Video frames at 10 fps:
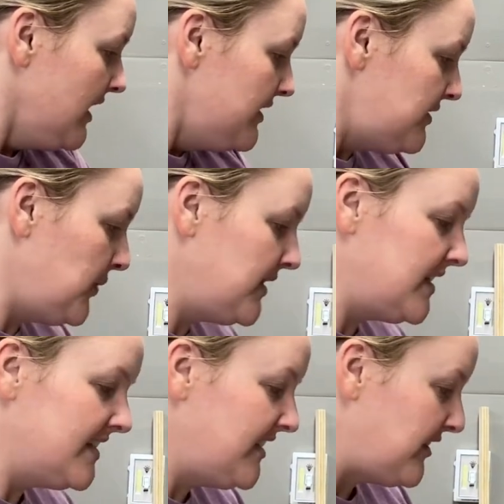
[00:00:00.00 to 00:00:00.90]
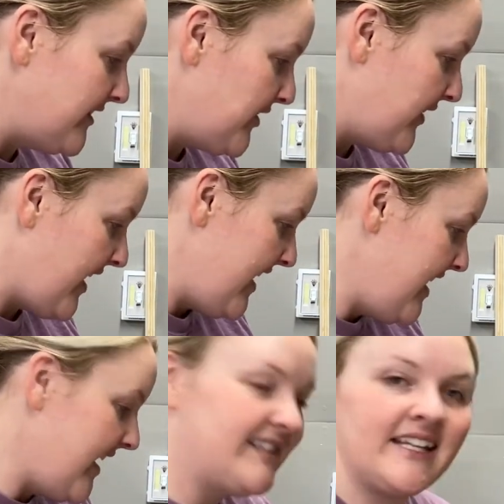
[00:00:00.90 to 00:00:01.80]
So with this kiln load, I
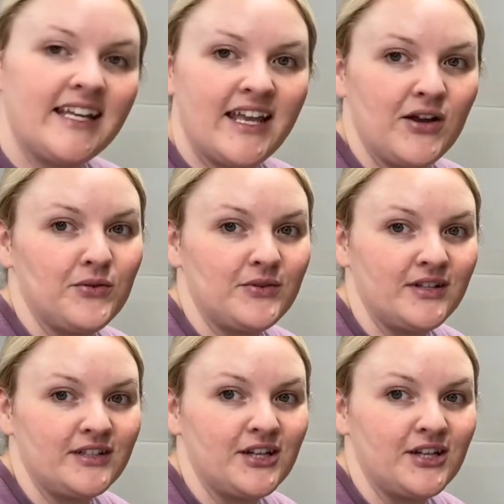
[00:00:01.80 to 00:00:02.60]
had to get really